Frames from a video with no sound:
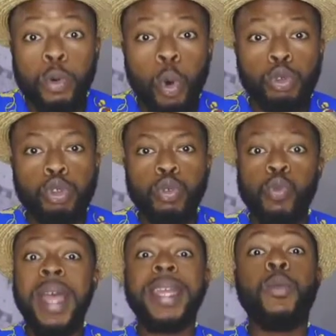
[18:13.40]
go through
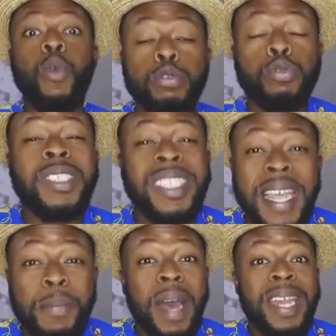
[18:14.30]
when they want to
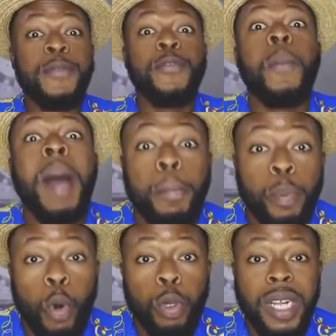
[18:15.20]
send money from
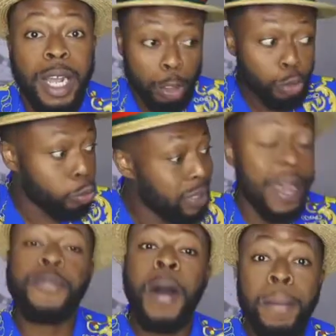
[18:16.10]
abroad to
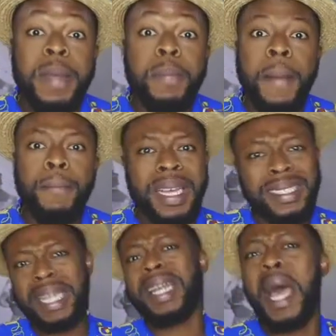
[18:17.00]
their family
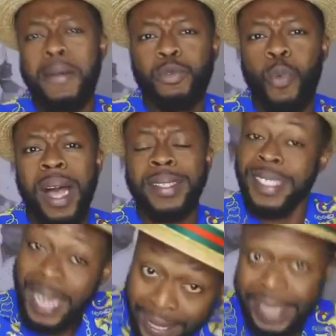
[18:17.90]
members and loved ones
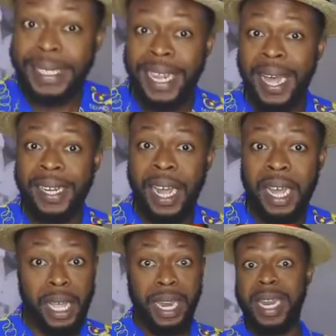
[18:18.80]
in
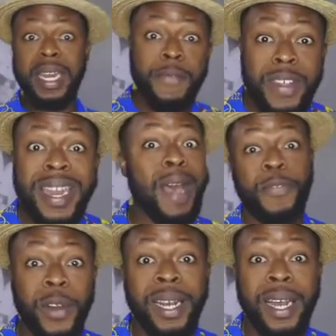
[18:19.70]
Ghana and even in
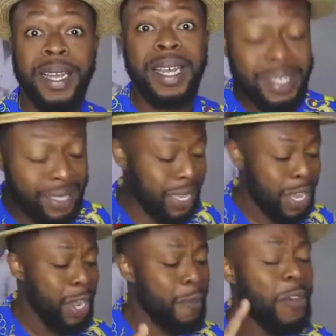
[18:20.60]
Africa. See,
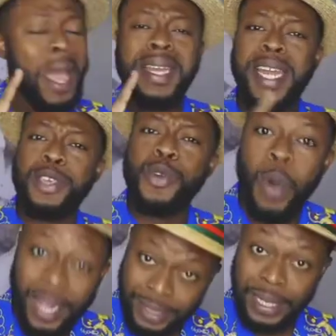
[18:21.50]
if you are in the
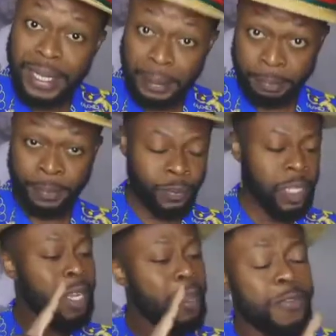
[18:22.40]
USA,
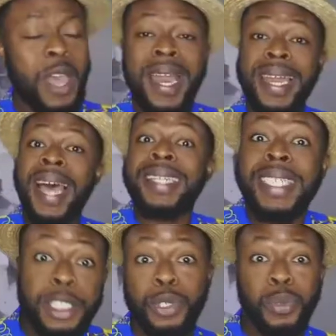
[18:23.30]
if you are in
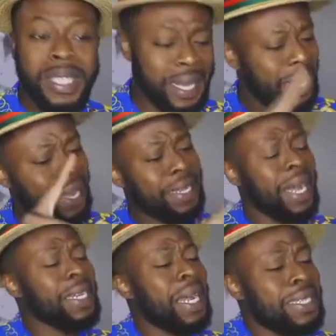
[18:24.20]
London, UK,
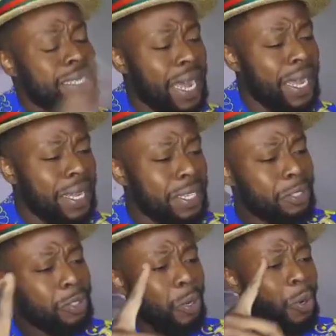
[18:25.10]
Canada,
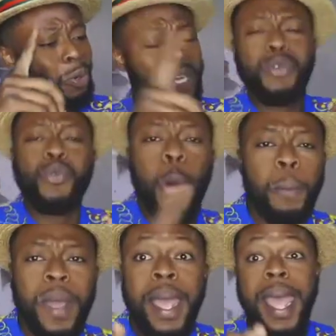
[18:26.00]

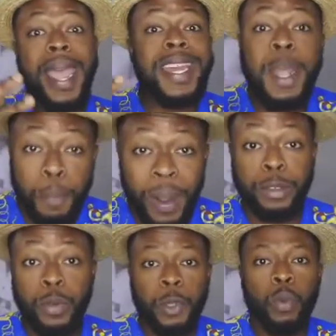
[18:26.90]
Europe, any part
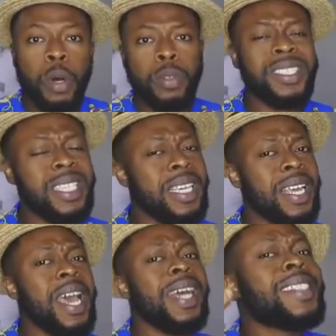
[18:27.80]
of the world, see,
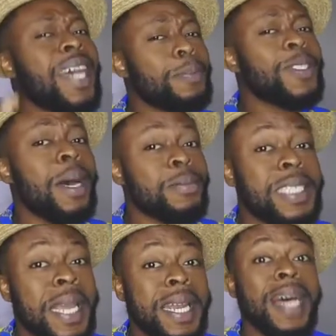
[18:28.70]

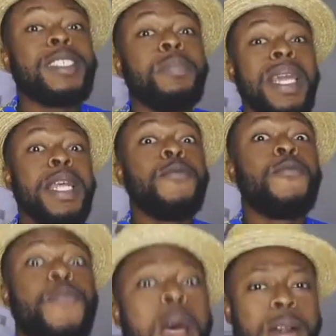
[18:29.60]
TapTapSend has made it
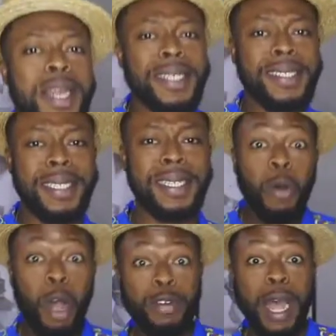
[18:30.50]
very easy.
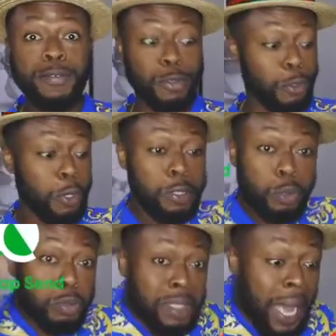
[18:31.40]
All you have to do is
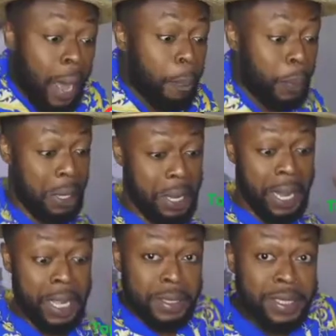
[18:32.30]
to tap
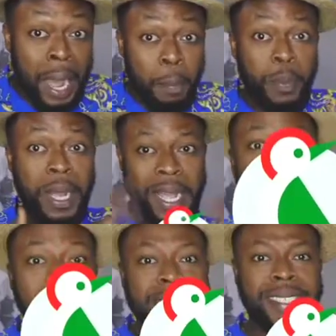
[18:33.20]

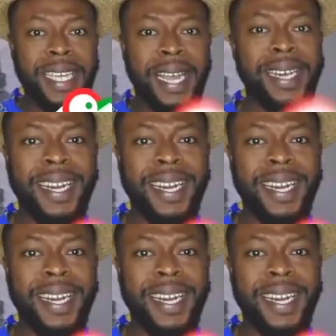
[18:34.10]
and send.